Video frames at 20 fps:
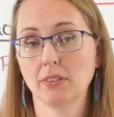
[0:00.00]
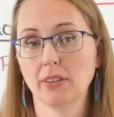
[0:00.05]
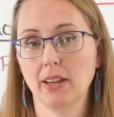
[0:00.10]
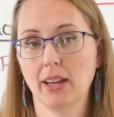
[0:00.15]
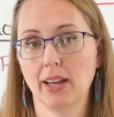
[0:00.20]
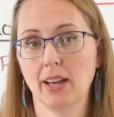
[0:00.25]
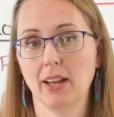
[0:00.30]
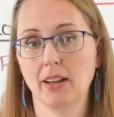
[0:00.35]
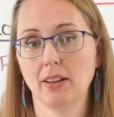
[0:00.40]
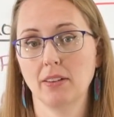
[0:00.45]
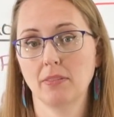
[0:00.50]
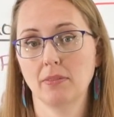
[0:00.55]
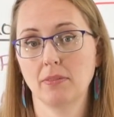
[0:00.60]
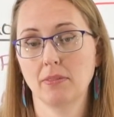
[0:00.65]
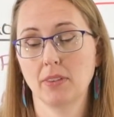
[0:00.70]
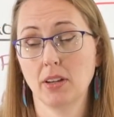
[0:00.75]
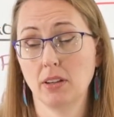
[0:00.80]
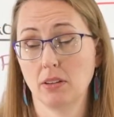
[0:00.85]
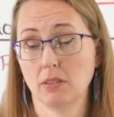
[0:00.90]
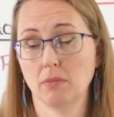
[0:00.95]
uh,
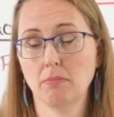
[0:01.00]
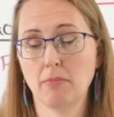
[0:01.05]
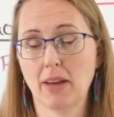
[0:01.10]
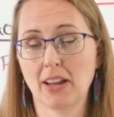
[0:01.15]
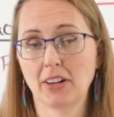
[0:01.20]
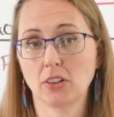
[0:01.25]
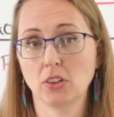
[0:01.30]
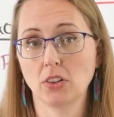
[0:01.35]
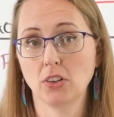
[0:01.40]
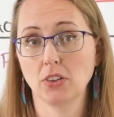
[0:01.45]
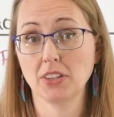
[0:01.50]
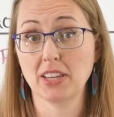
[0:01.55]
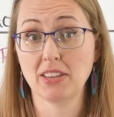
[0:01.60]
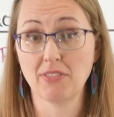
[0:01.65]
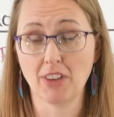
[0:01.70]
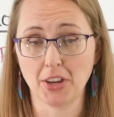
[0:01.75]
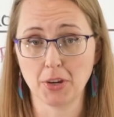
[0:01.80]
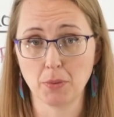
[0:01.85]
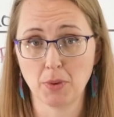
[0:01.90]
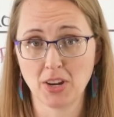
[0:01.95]
uh, medical
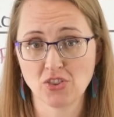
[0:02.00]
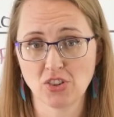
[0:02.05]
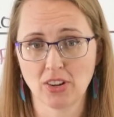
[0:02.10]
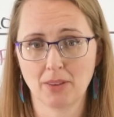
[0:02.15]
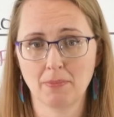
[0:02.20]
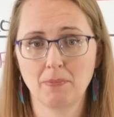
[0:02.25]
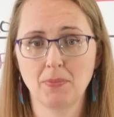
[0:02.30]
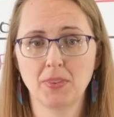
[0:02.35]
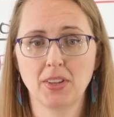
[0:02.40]
evaluation.